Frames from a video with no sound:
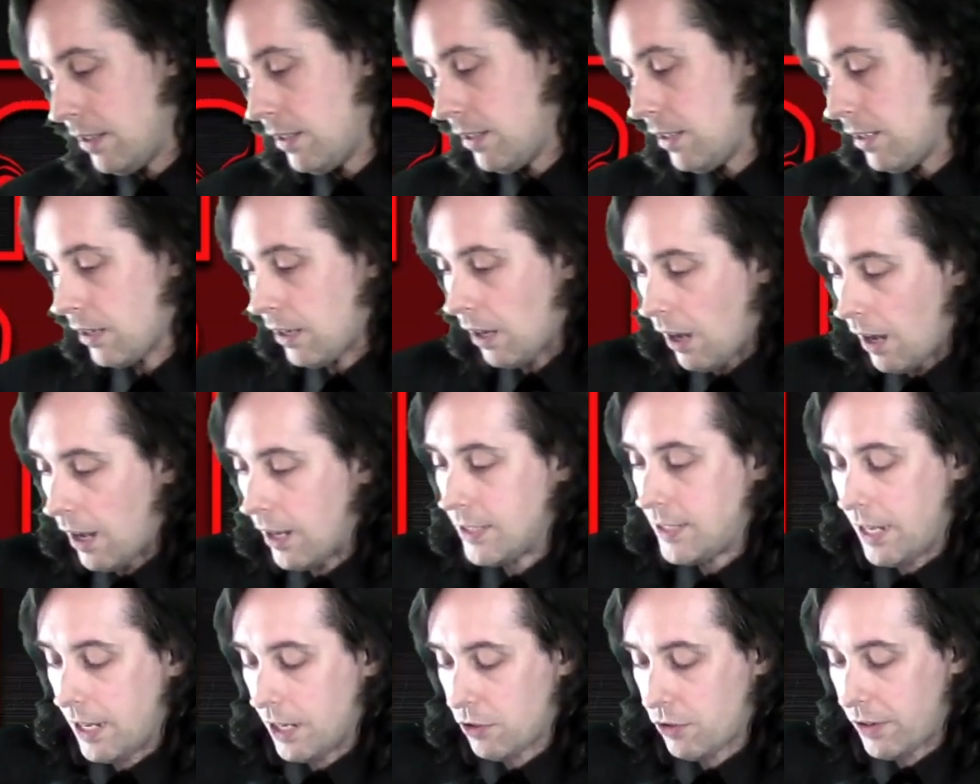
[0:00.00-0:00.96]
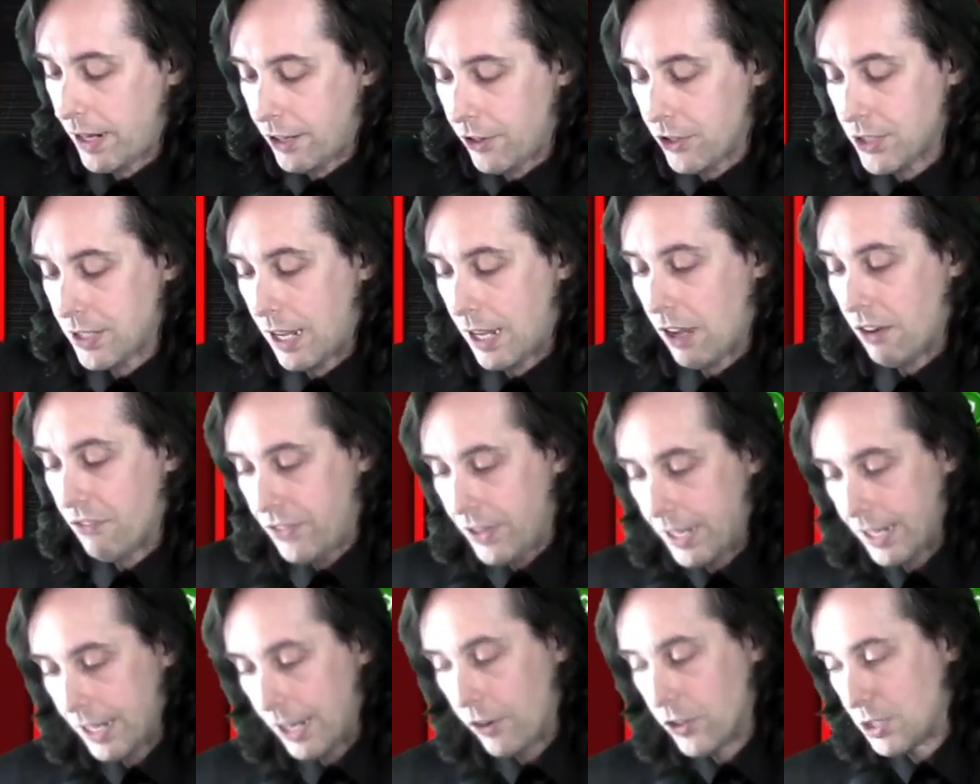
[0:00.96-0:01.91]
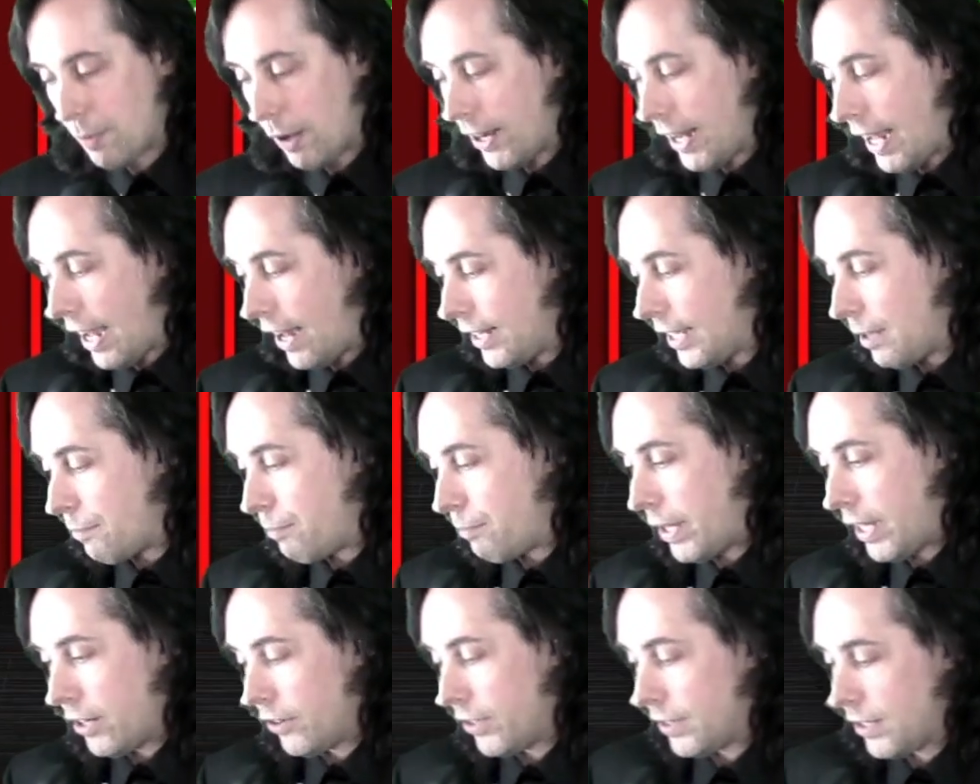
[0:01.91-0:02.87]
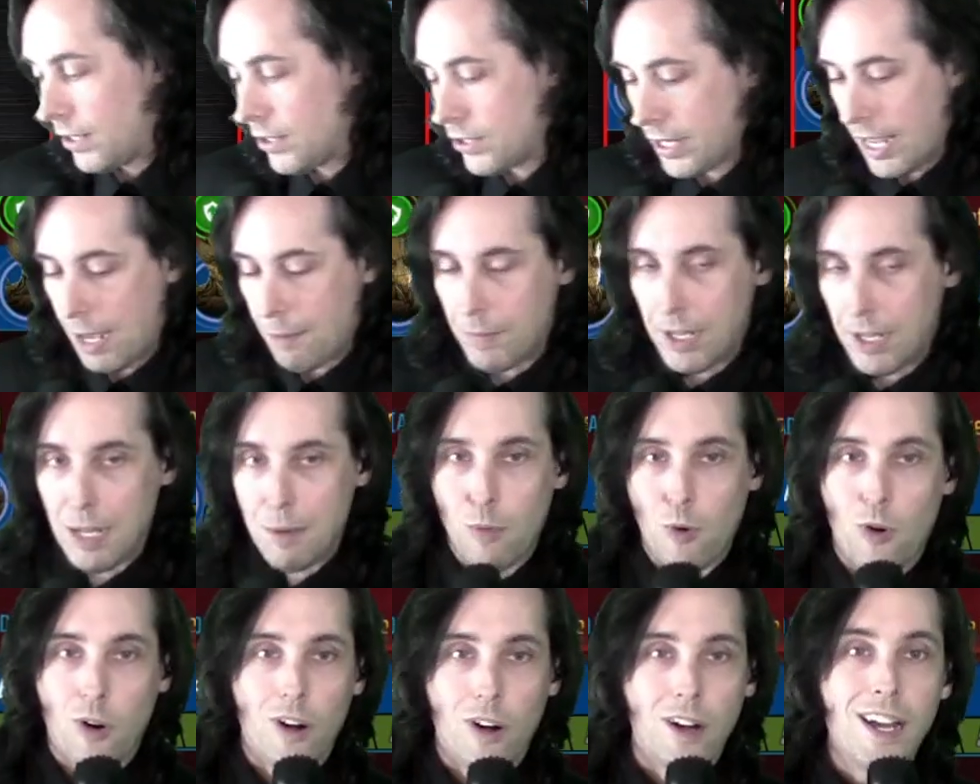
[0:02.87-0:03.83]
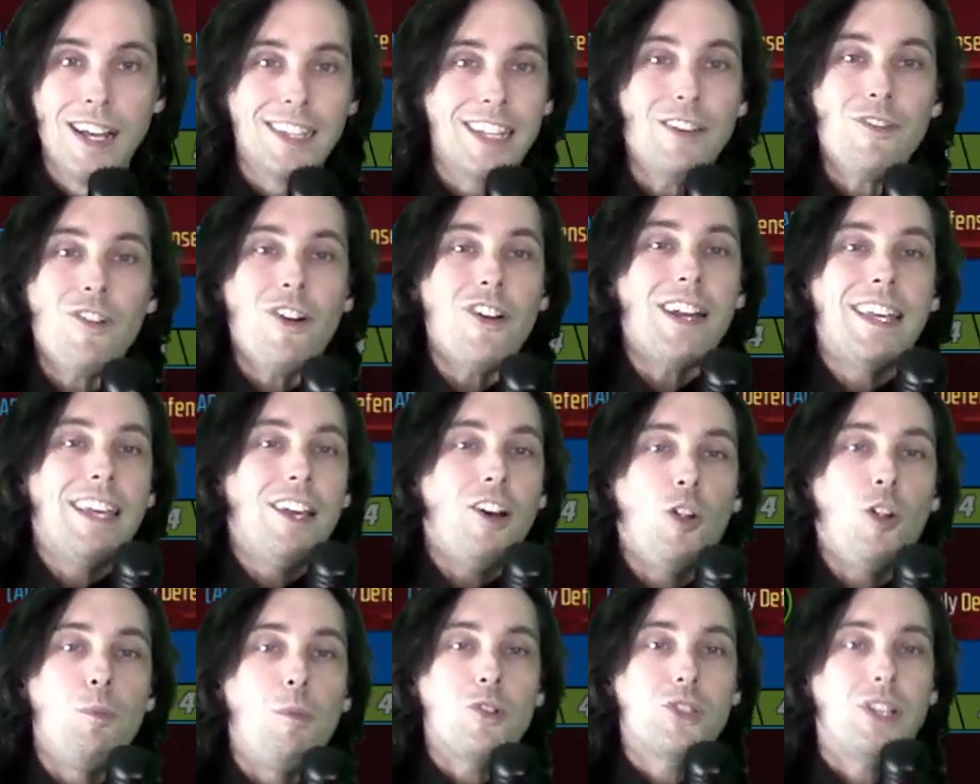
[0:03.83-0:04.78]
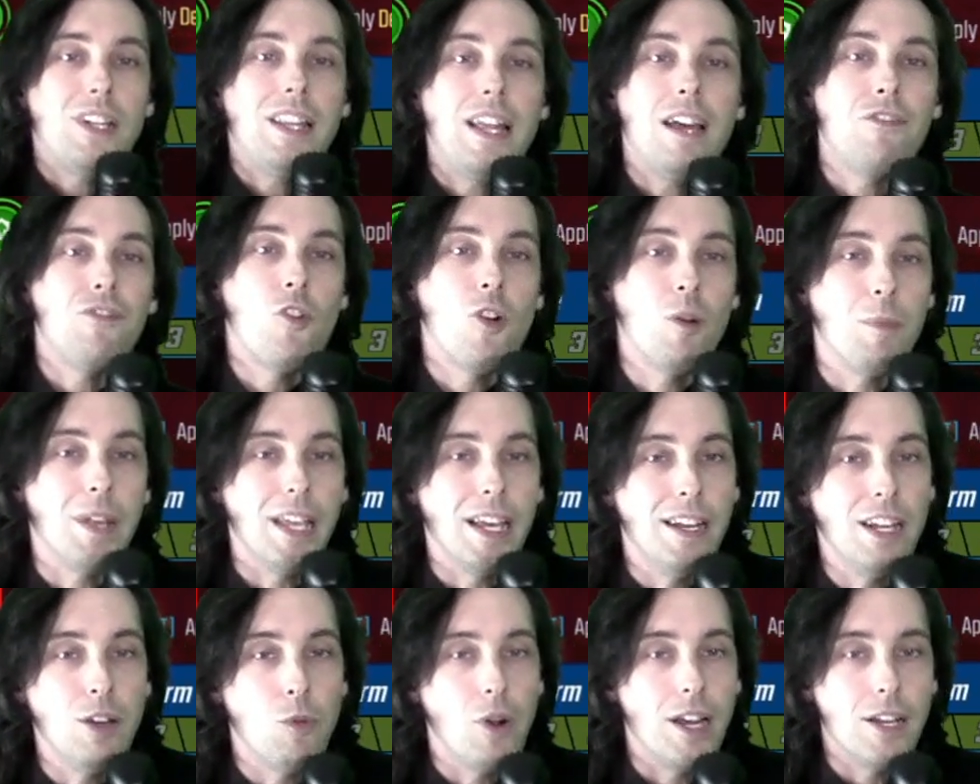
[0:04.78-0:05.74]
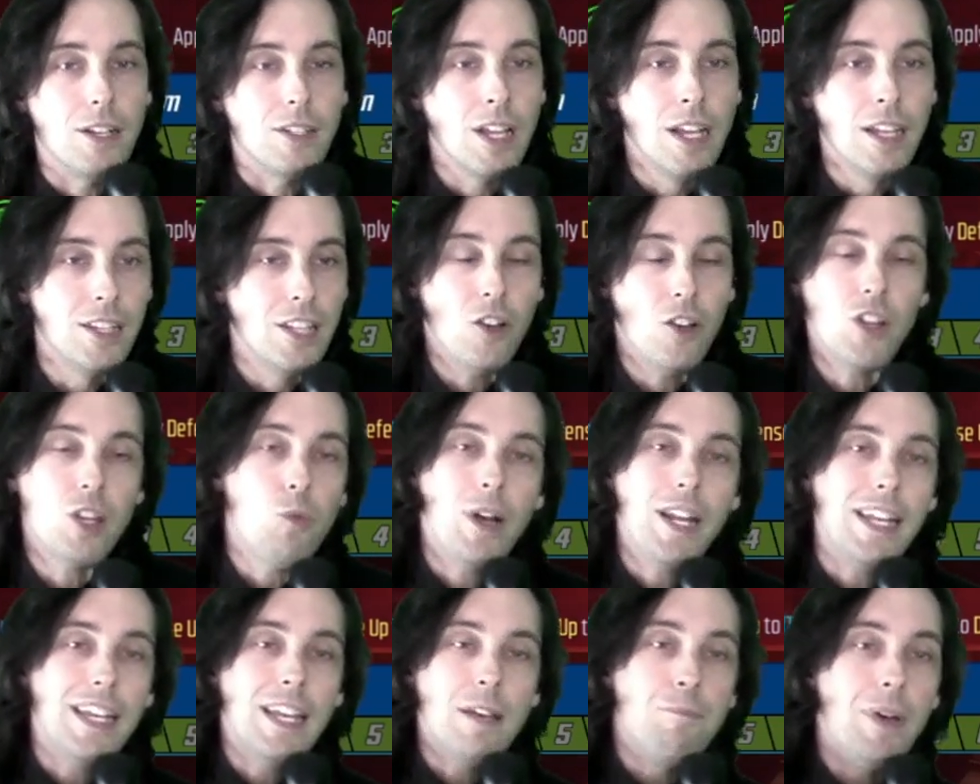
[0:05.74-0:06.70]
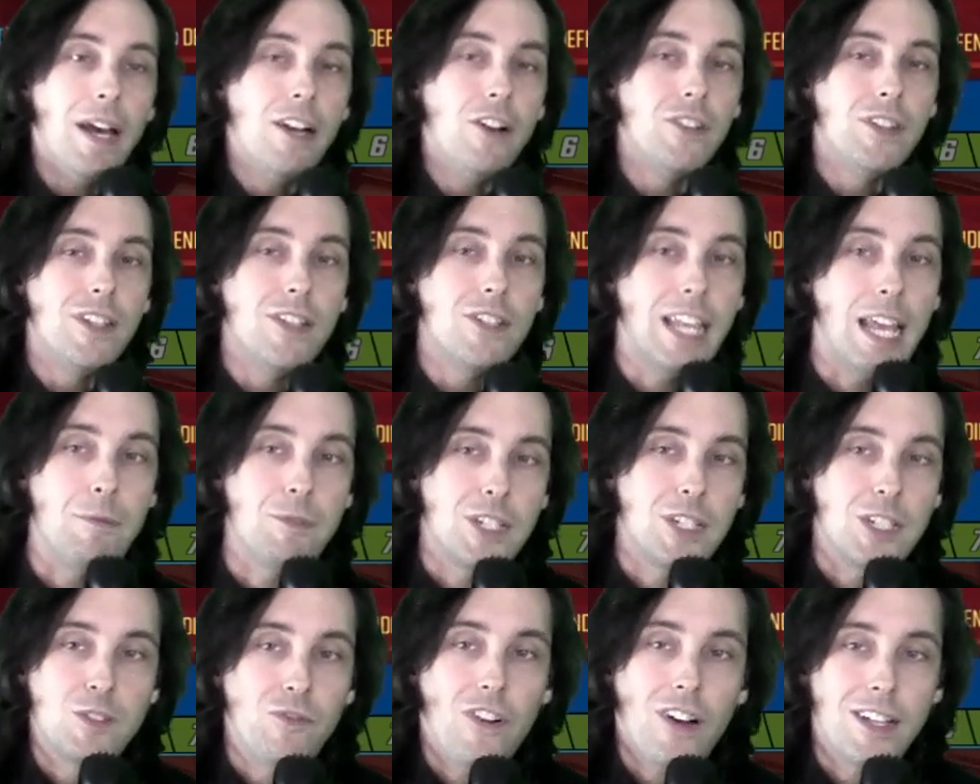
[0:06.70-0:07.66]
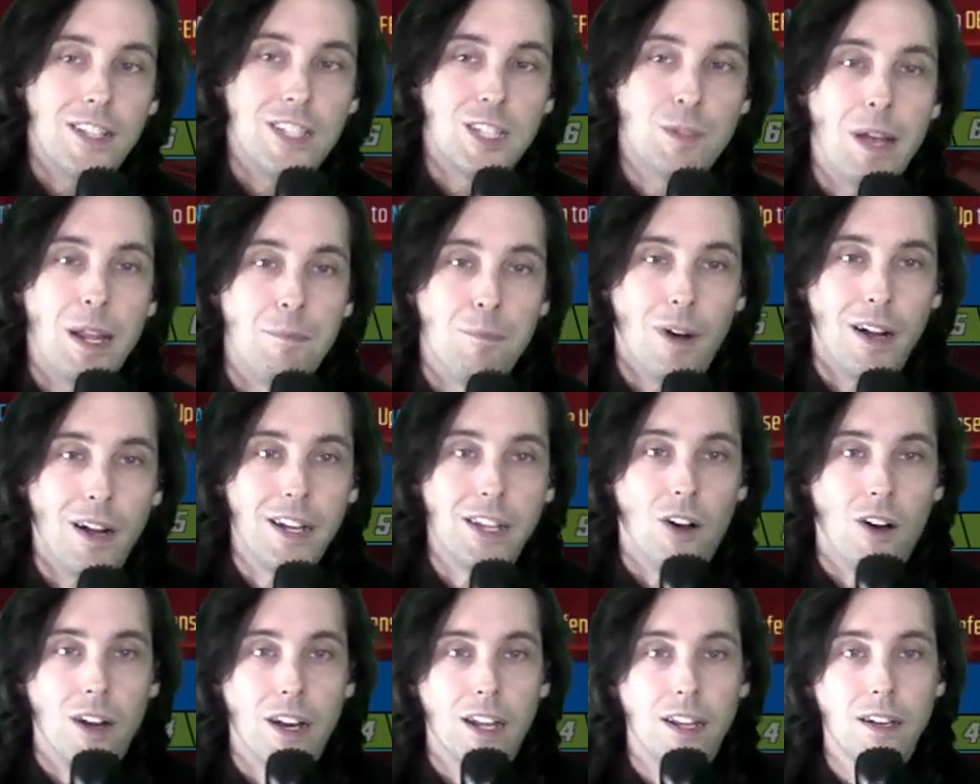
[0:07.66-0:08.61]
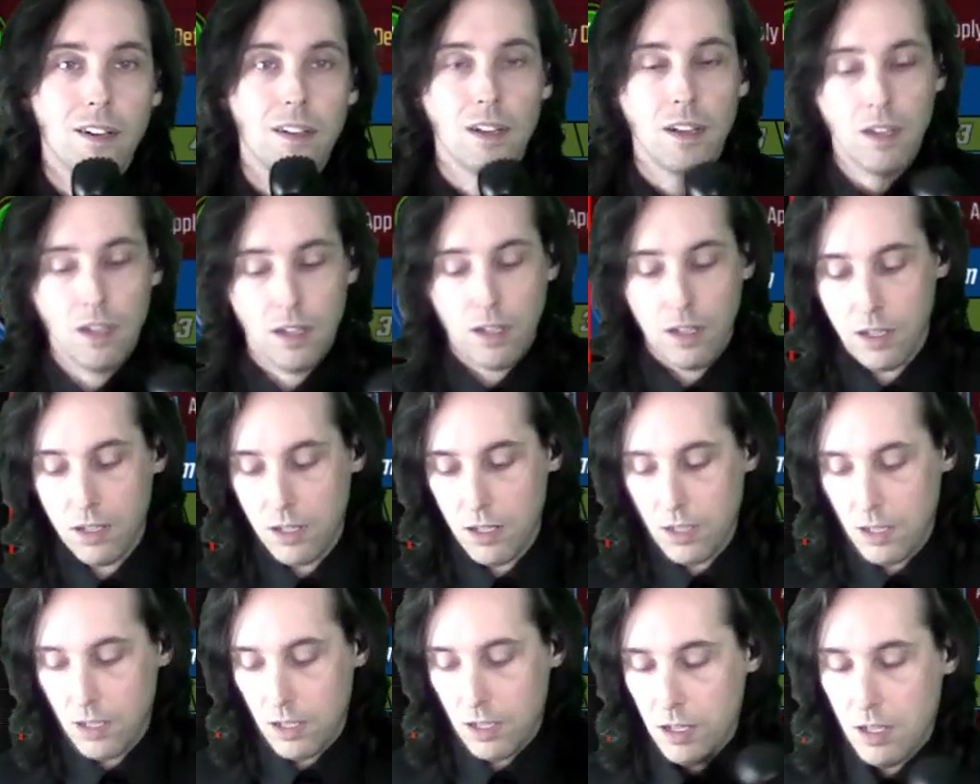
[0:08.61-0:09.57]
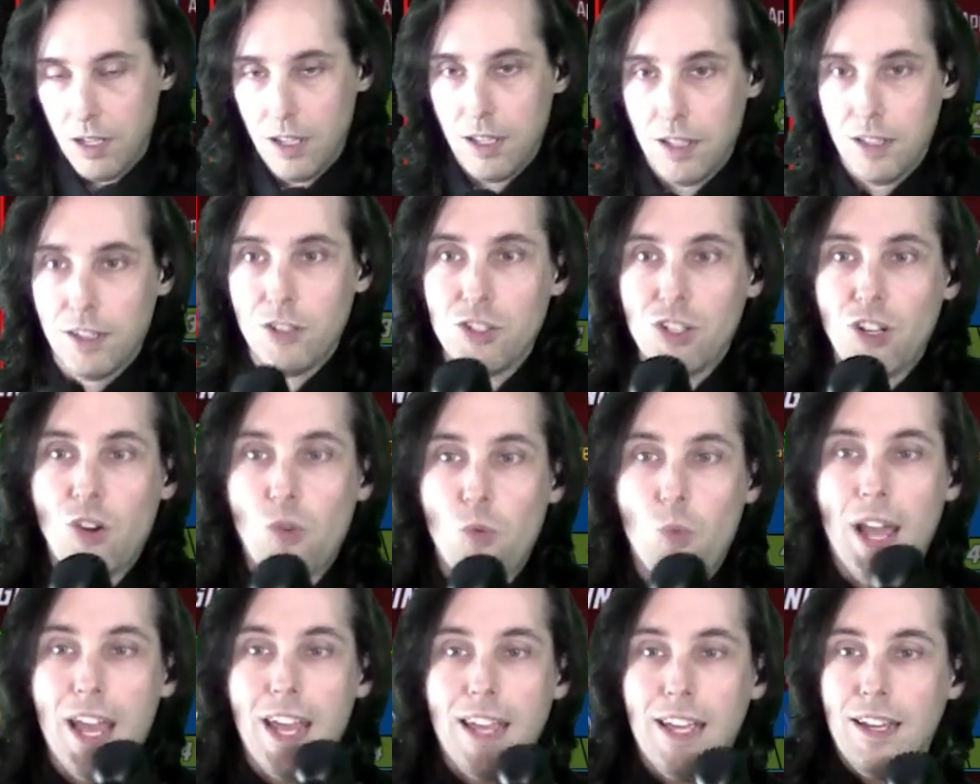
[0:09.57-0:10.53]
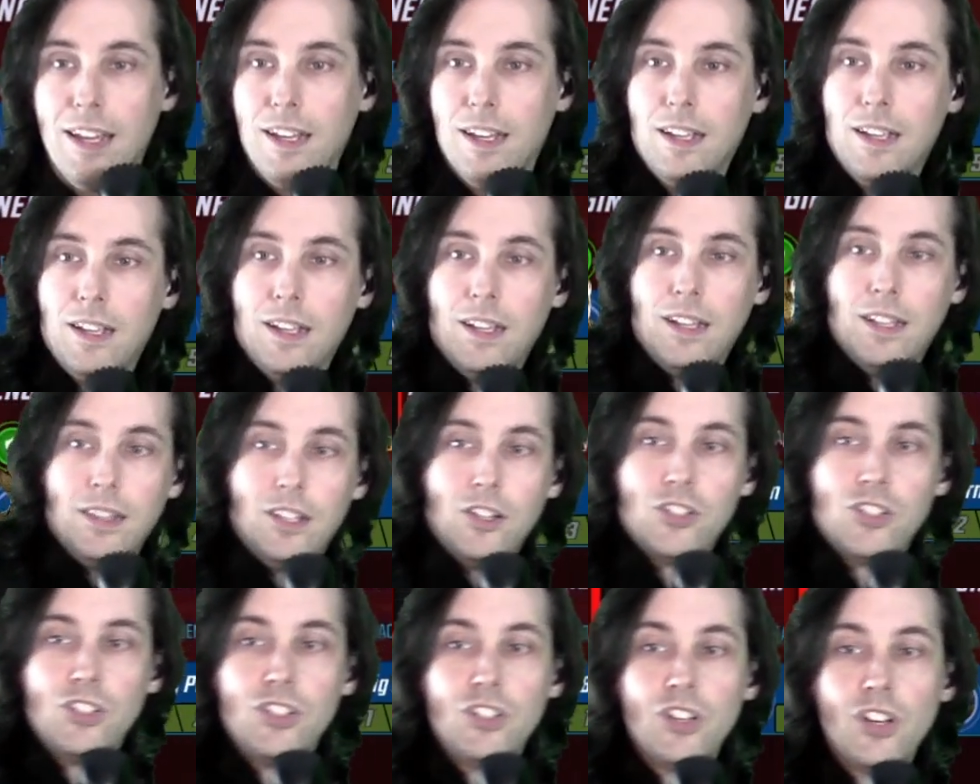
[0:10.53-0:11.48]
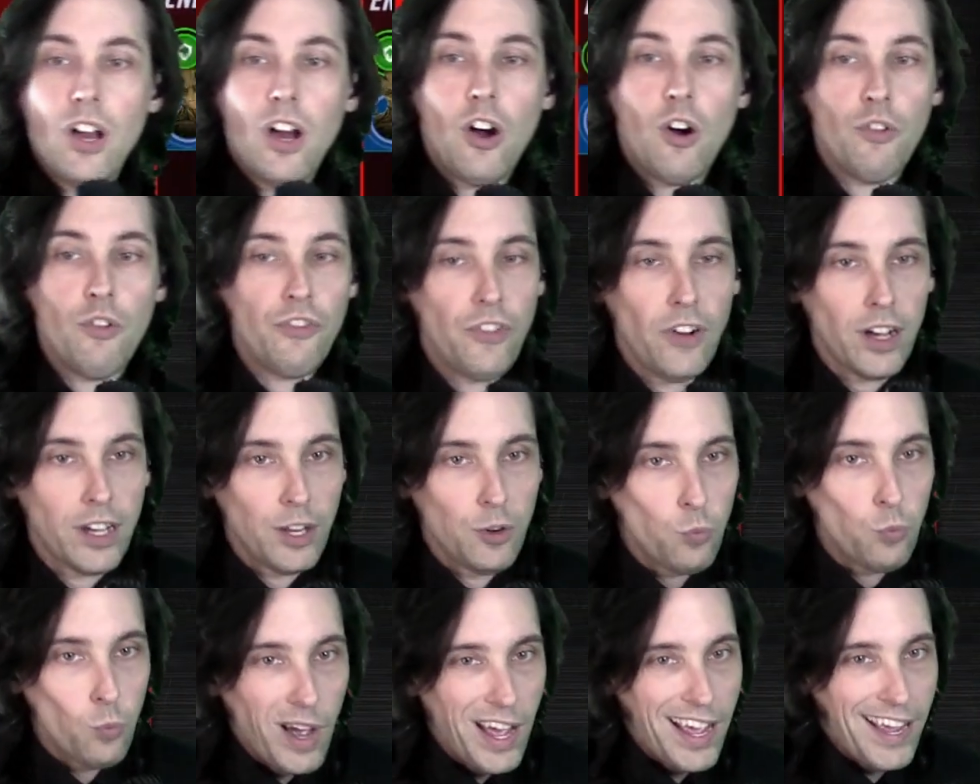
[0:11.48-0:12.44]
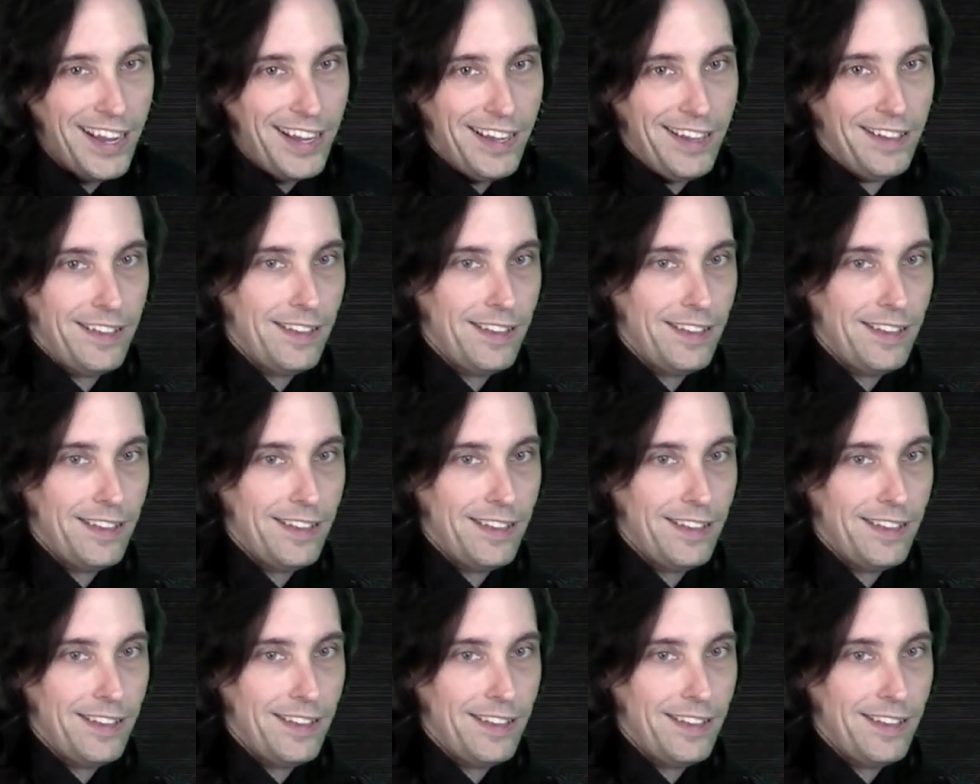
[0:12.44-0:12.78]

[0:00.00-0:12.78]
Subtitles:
content creator style videos about how to get better at this game anymore. They've already killed most of that for me anyways. The only way to get better at this game is just fucking spend money on it. There's no way. There's no fucking way.